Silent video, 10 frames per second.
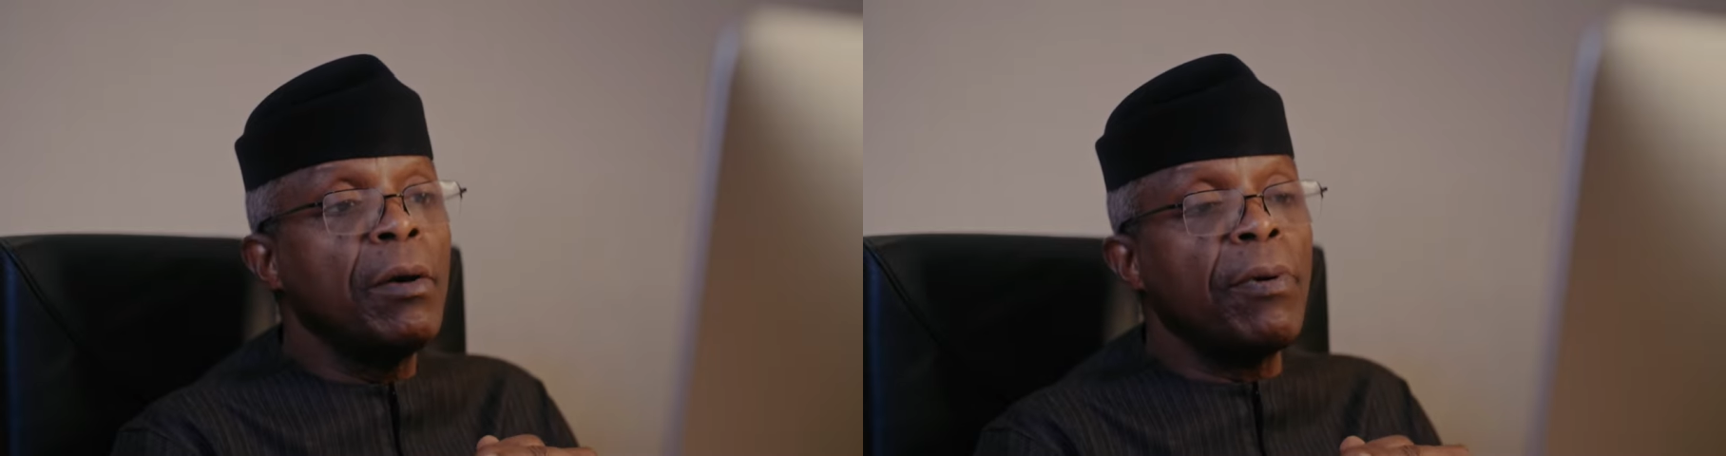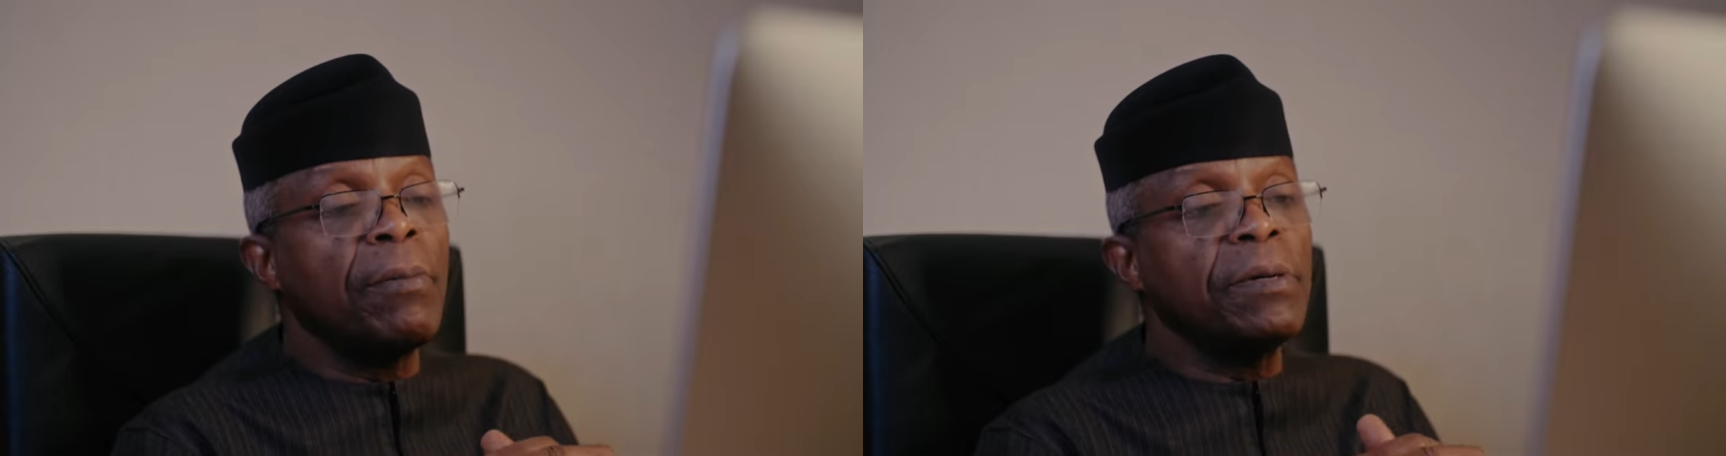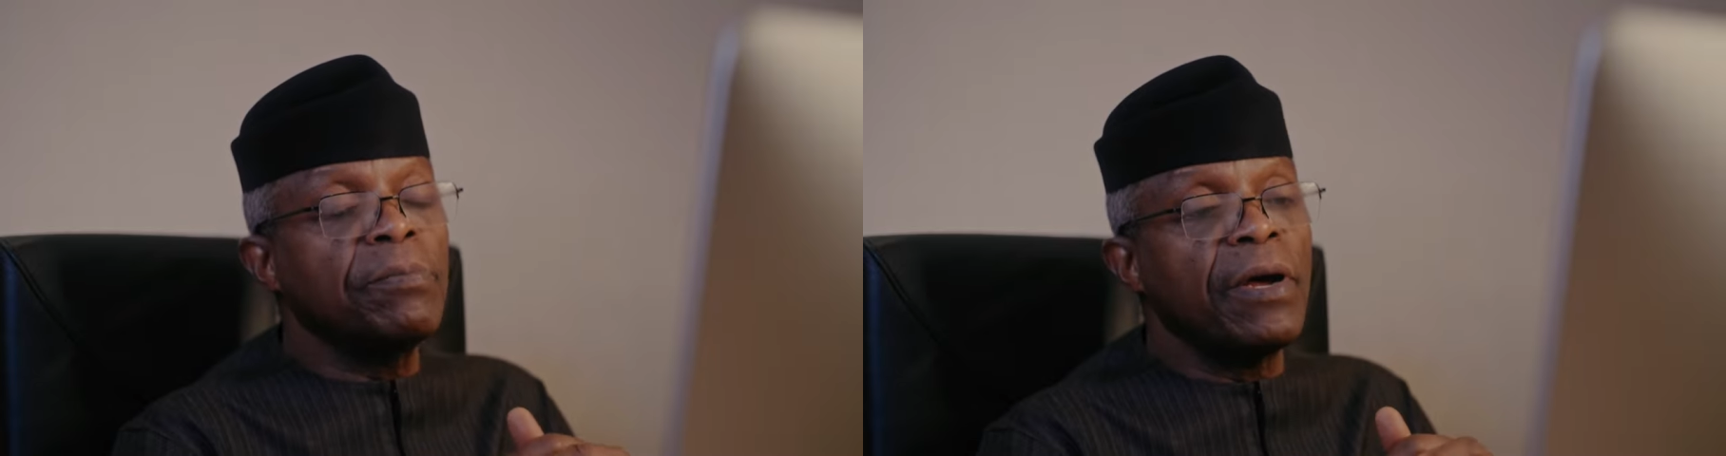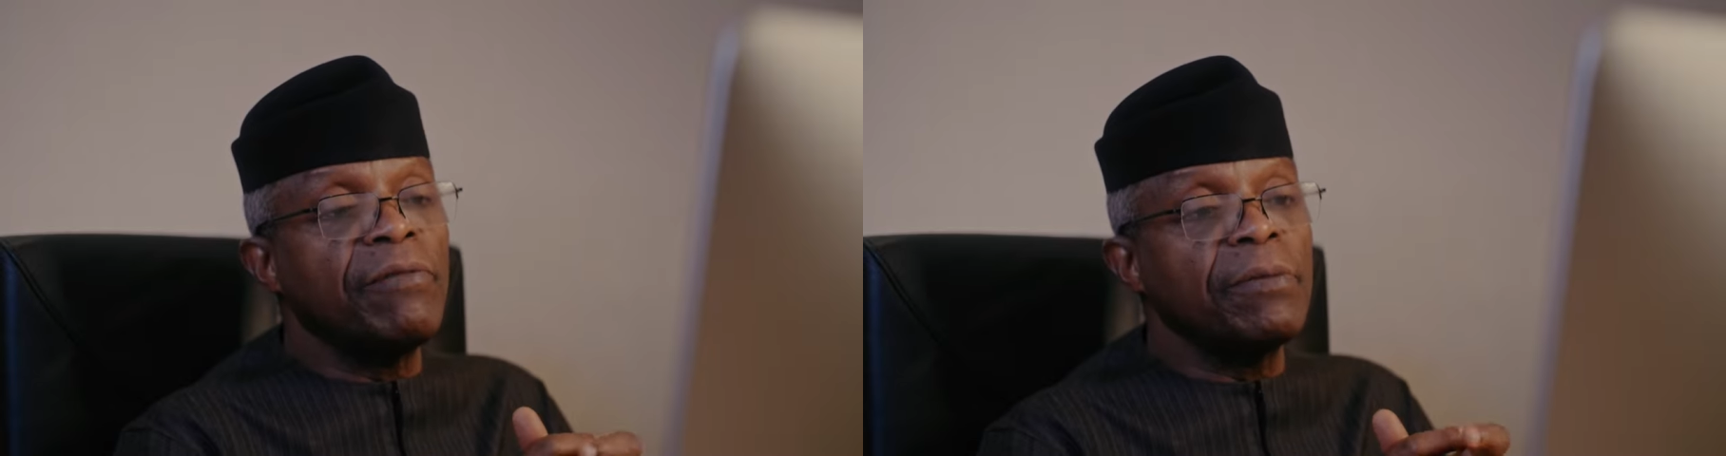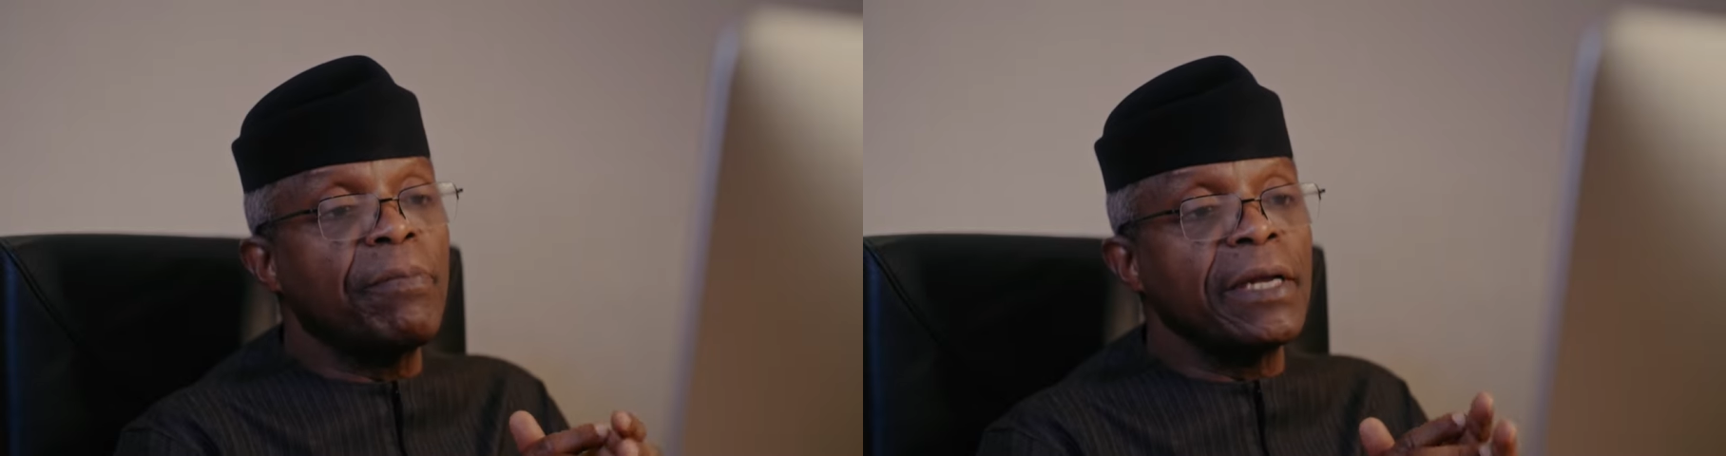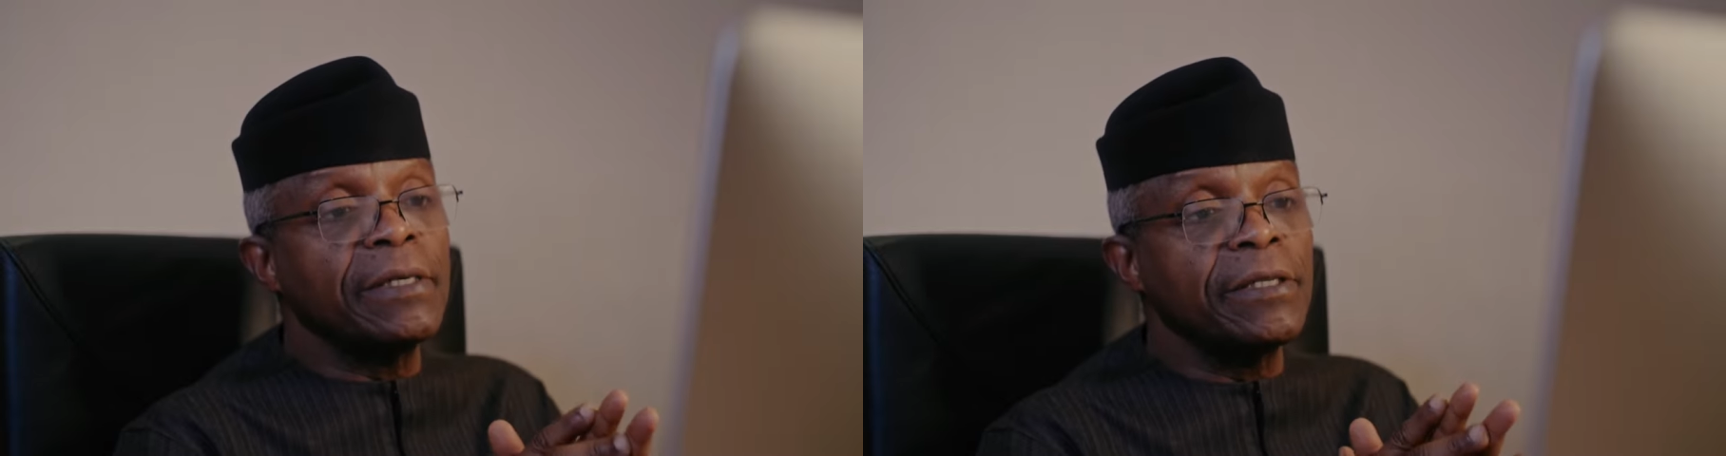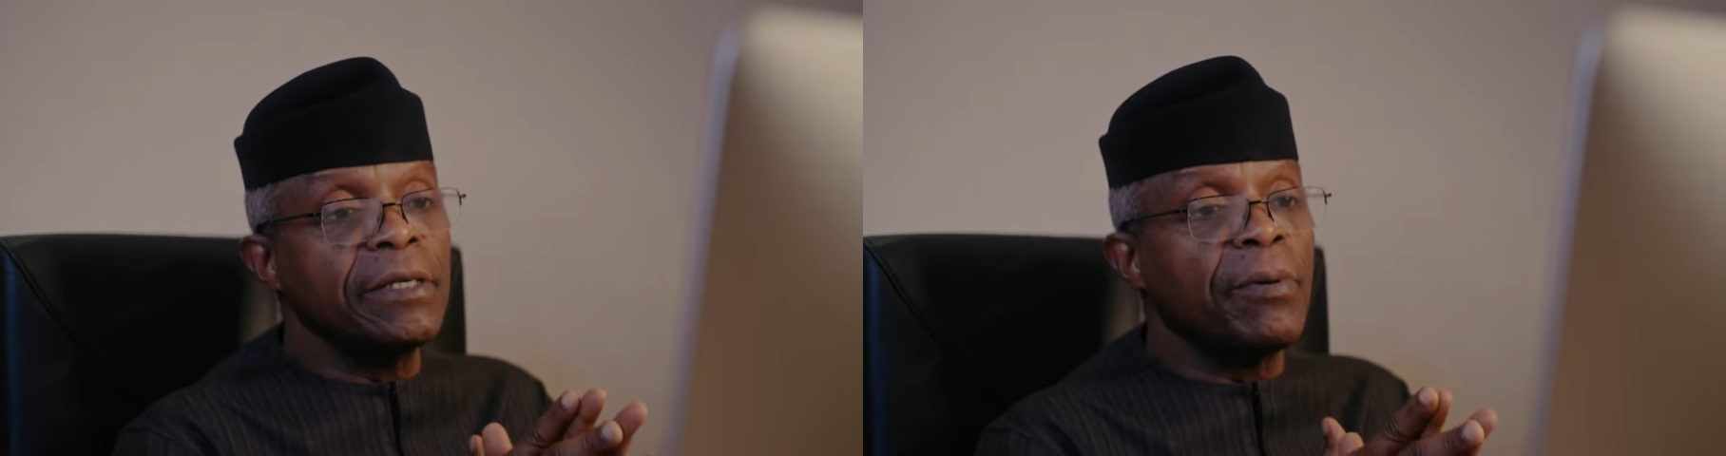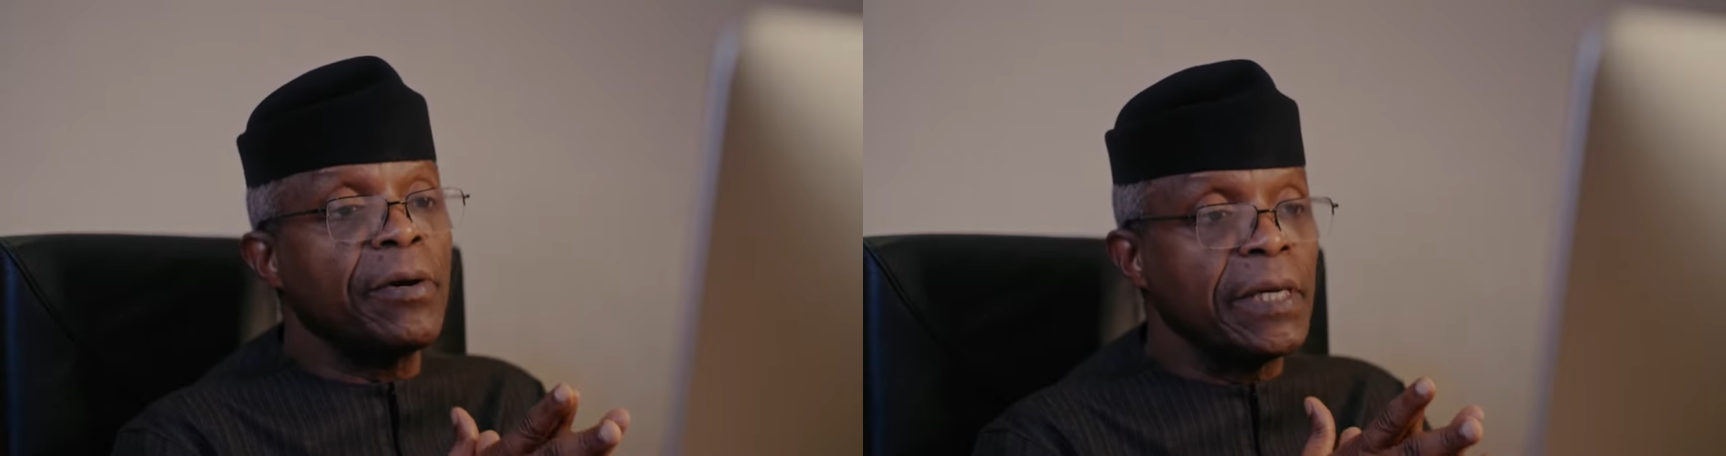public-private
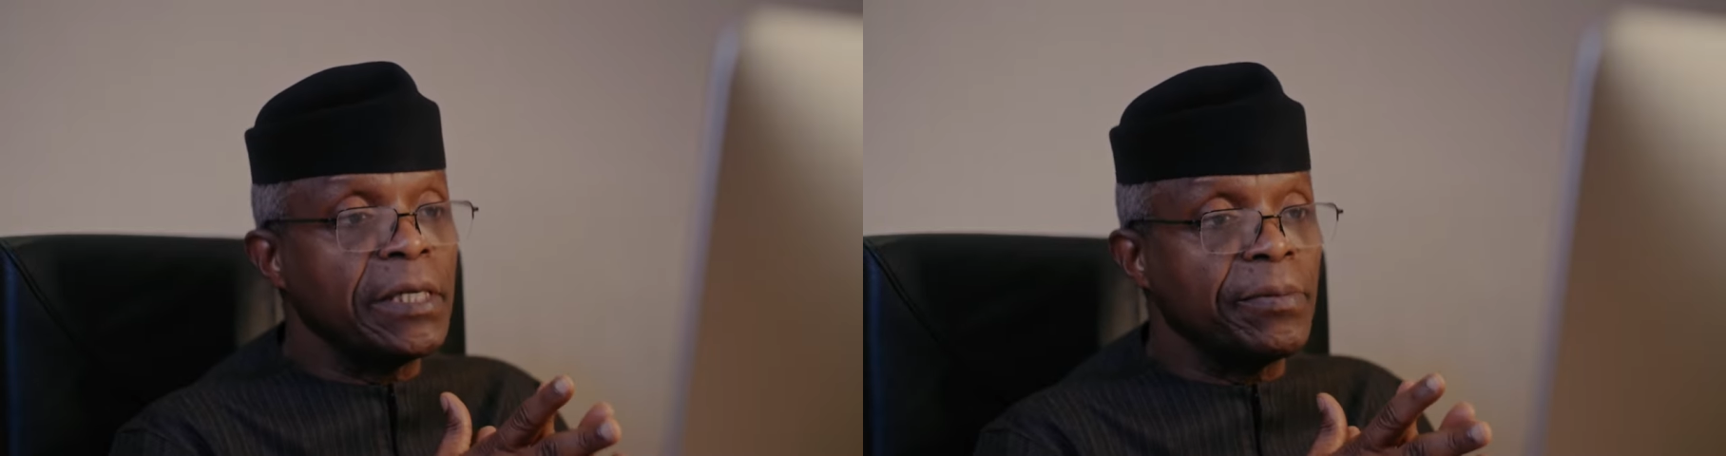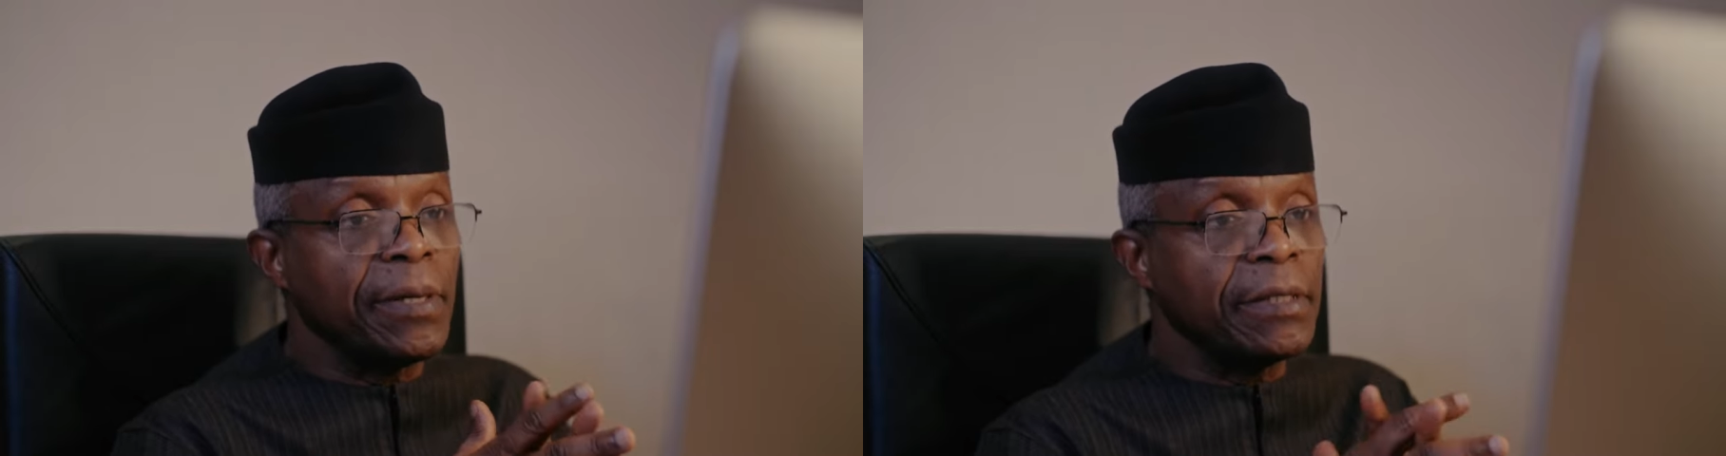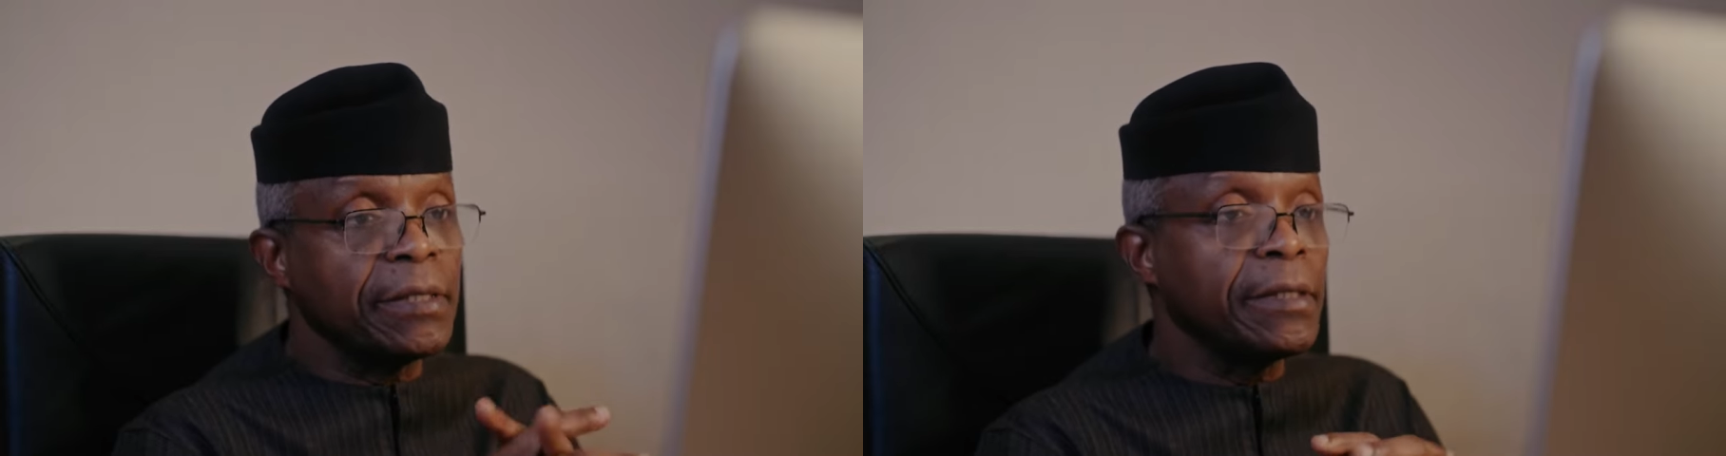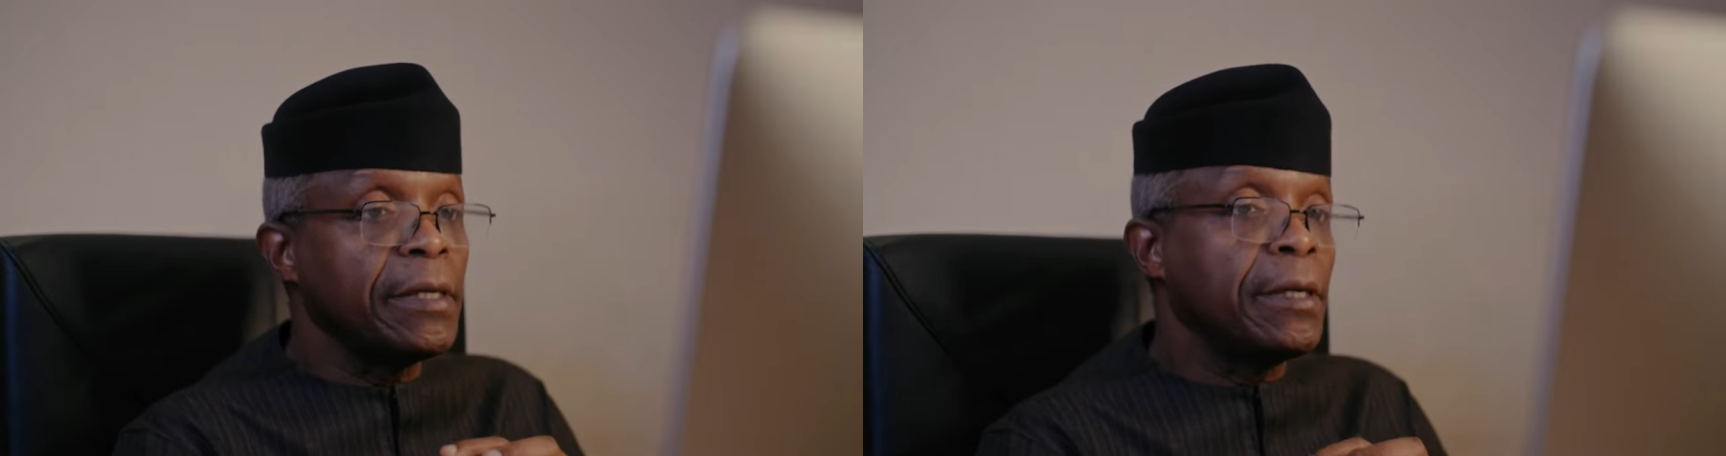partnership arrangements,